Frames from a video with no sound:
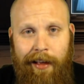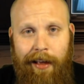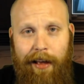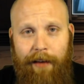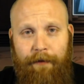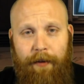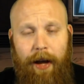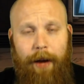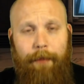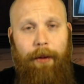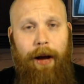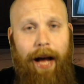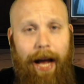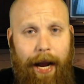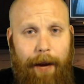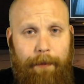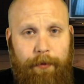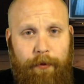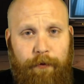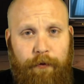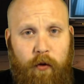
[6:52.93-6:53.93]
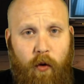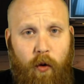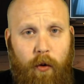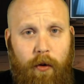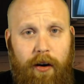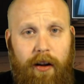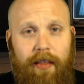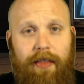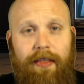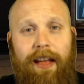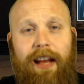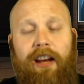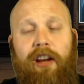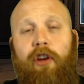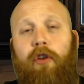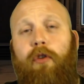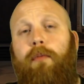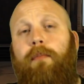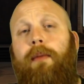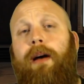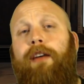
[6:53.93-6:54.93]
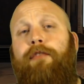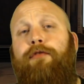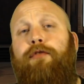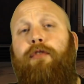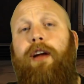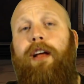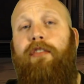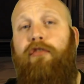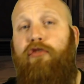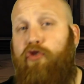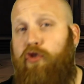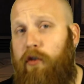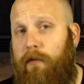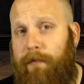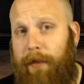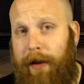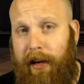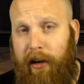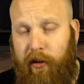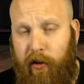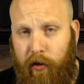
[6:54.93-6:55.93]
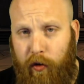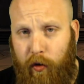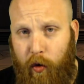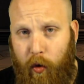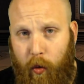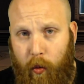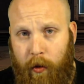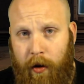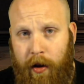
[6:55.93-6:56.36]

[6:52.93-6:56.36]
if I'm hyped for it, then you, my friends, should be too.